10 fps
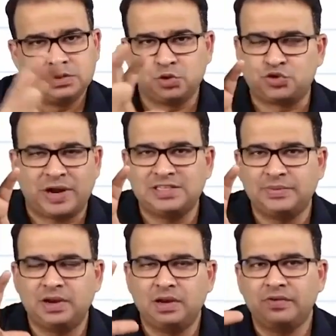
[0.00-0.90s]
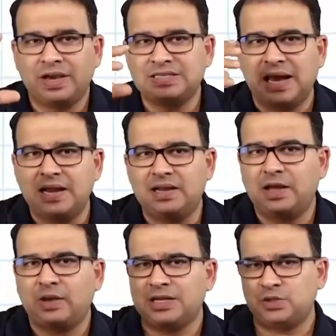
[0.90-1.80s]
So trigeminal nerve, guys, and
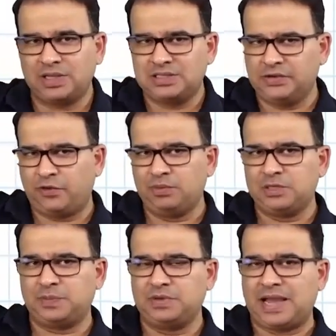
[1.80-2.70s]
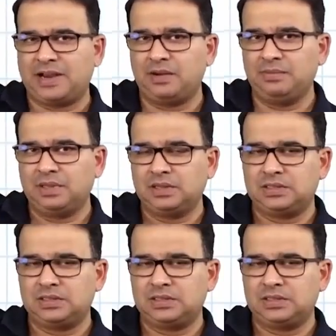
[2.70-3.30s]
as you can see from this diagram,